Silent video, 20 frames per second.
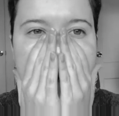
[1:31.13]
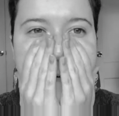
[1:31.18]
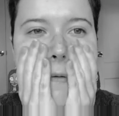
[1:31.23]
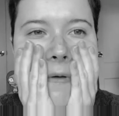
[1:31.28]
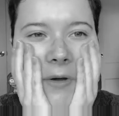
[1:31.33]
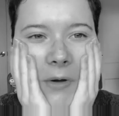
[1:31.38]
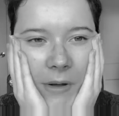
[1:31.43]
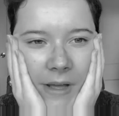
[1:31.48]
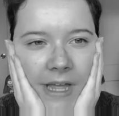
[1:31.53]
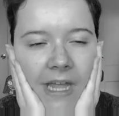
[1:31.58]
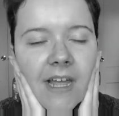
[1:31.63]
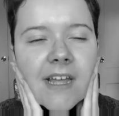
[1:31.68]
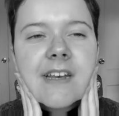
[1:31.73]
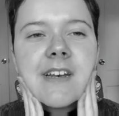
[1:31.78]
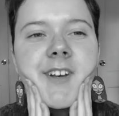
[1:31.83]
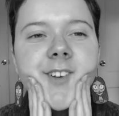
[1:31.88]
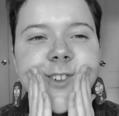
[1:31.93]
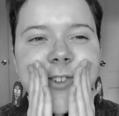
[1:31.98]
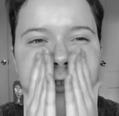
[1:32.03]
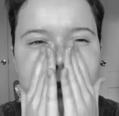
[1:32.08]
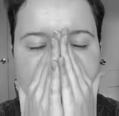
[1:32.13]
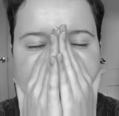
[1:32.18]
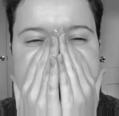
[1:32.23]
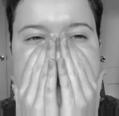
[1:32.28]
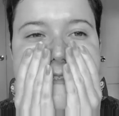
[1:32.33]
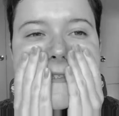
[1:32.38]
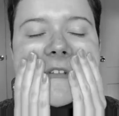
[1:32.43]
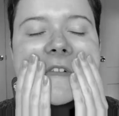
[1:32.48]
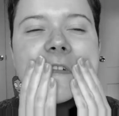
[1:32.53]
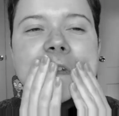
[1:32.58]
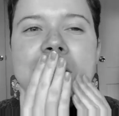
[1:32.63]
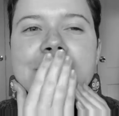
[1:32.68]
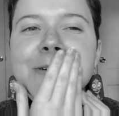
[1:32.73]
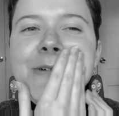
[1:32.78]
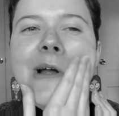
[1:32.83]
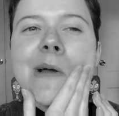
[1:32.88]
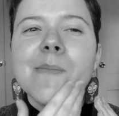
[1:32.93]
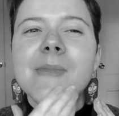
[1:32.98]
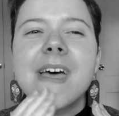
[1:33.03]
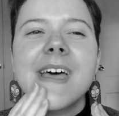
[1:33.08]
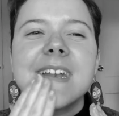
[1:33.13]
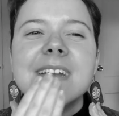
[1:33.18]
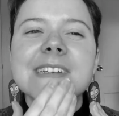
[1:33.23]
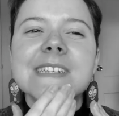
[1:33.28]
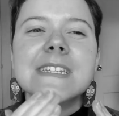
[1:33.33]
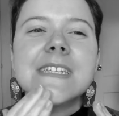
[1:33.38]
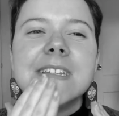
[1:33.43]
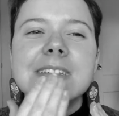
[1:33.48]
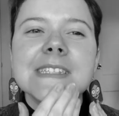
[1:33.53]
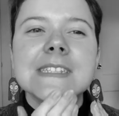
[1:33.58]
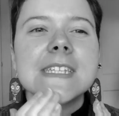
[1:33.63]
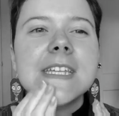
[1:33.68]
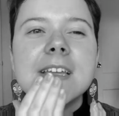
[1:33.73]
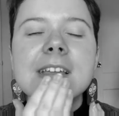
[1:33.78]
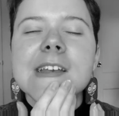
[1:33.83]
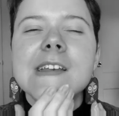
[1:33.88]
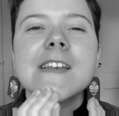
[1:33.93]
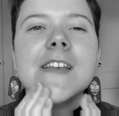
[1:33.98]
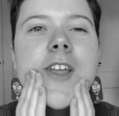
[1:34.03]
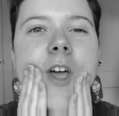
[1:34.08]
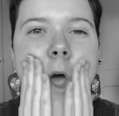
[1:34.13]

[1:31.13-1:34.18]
go ahead and aggressively rub that into the skin.